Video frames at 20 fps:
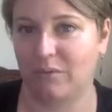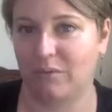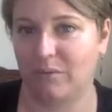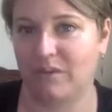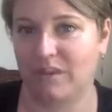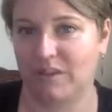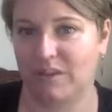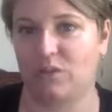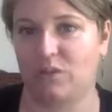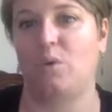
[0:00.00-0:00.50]
through
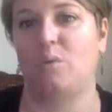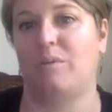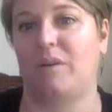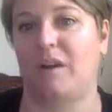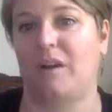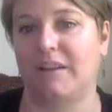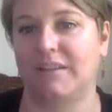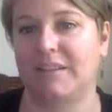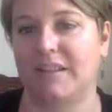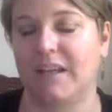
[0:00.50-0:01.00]
this whole
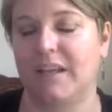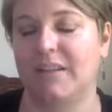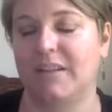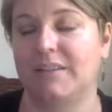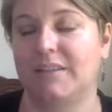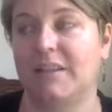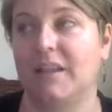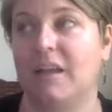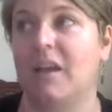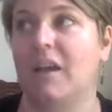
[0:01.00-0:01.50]
process,
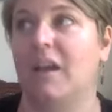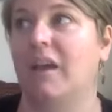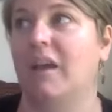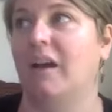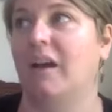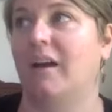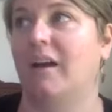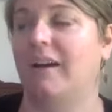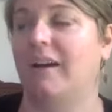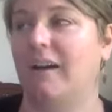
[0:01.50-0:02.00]

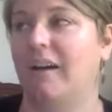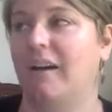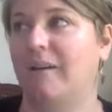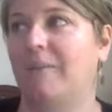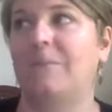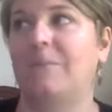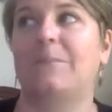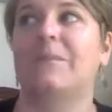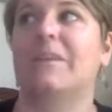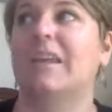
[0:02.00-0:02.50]

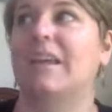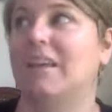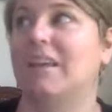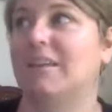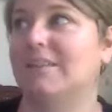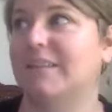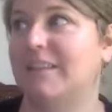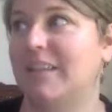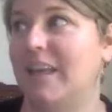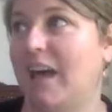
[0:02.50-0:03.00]

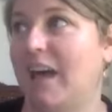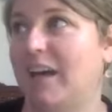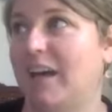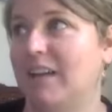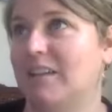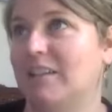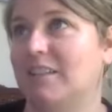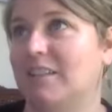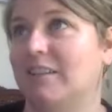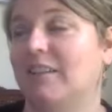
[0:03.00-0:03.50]
is that